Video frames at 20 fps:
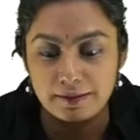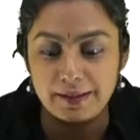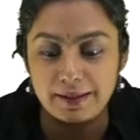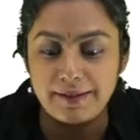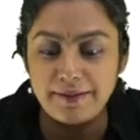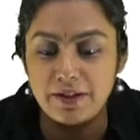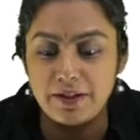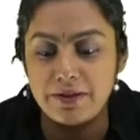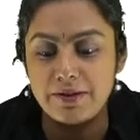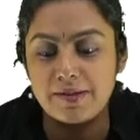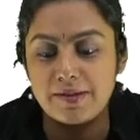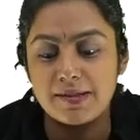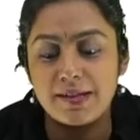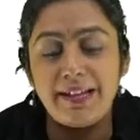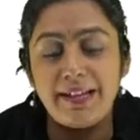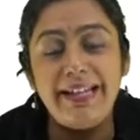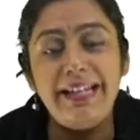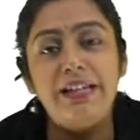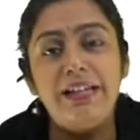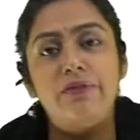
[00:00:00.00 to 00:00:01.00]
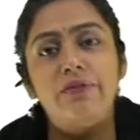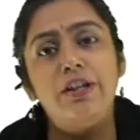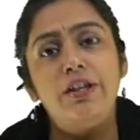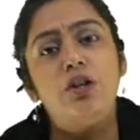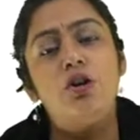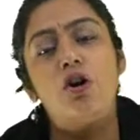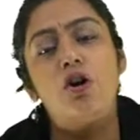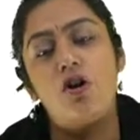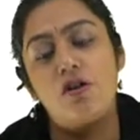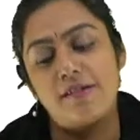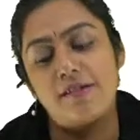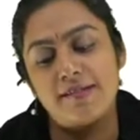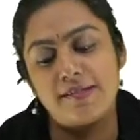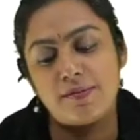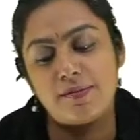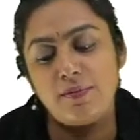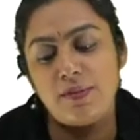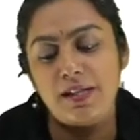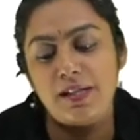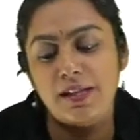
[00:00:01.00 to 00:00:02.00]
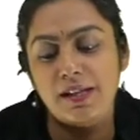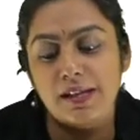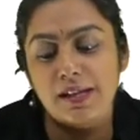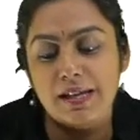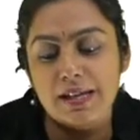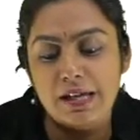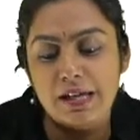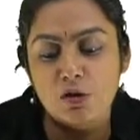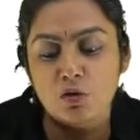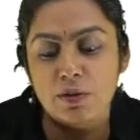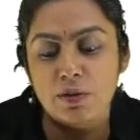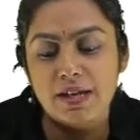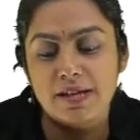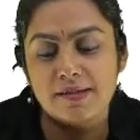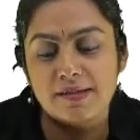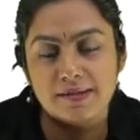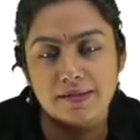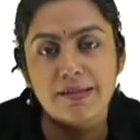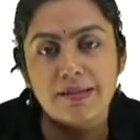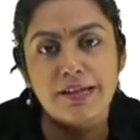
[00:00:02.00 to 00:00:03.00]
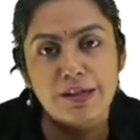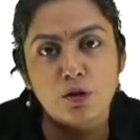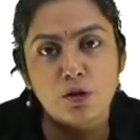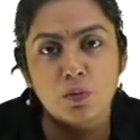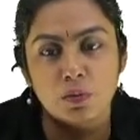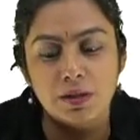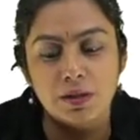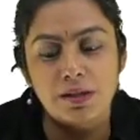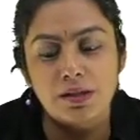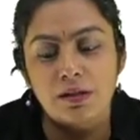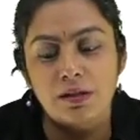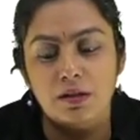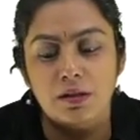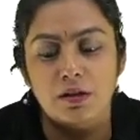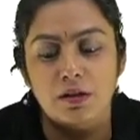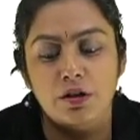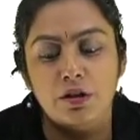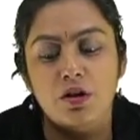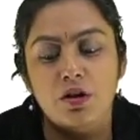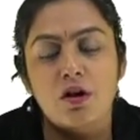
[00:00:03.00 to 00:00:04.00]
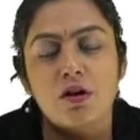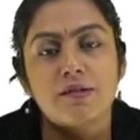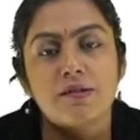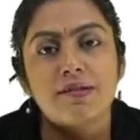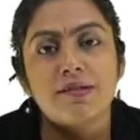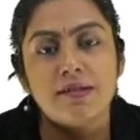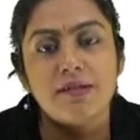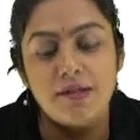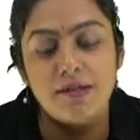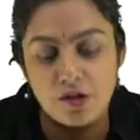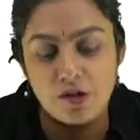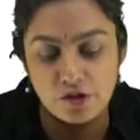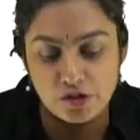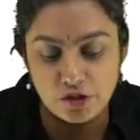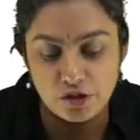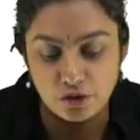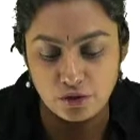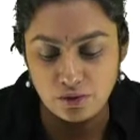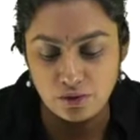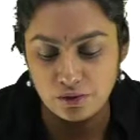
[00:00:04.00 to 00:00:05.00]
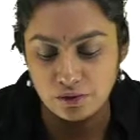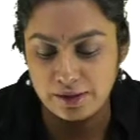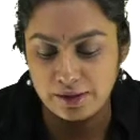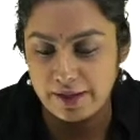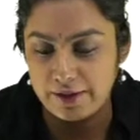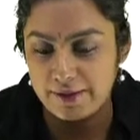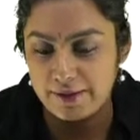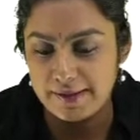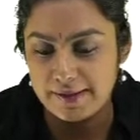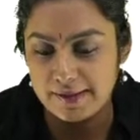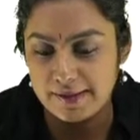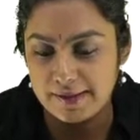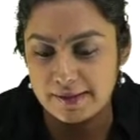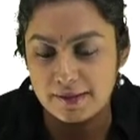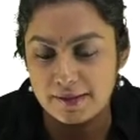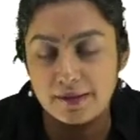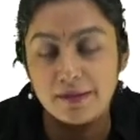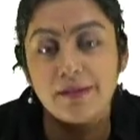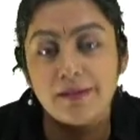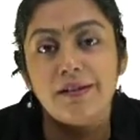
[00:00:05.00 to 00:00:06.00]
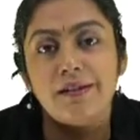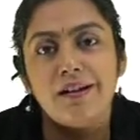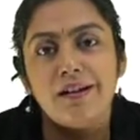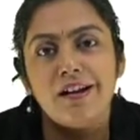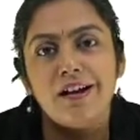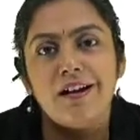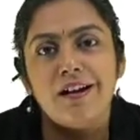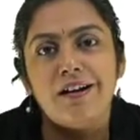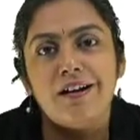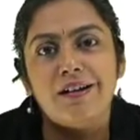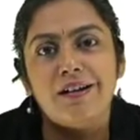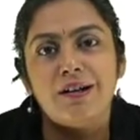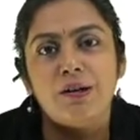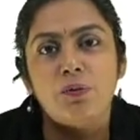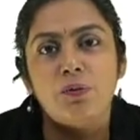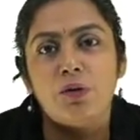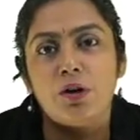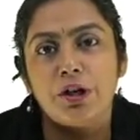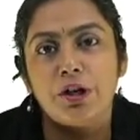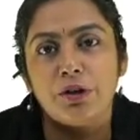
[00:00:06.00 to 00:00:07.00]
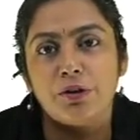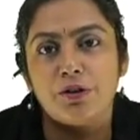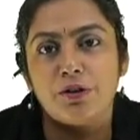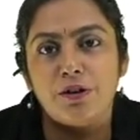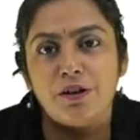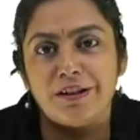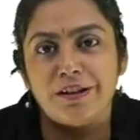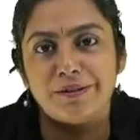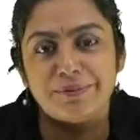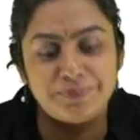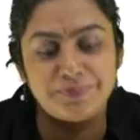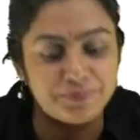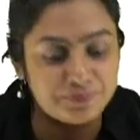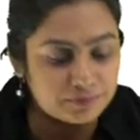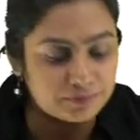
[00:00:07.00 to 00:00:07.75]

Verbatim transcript: Then there is equinox meaning equi is equal nox. So, there is uh, what do you call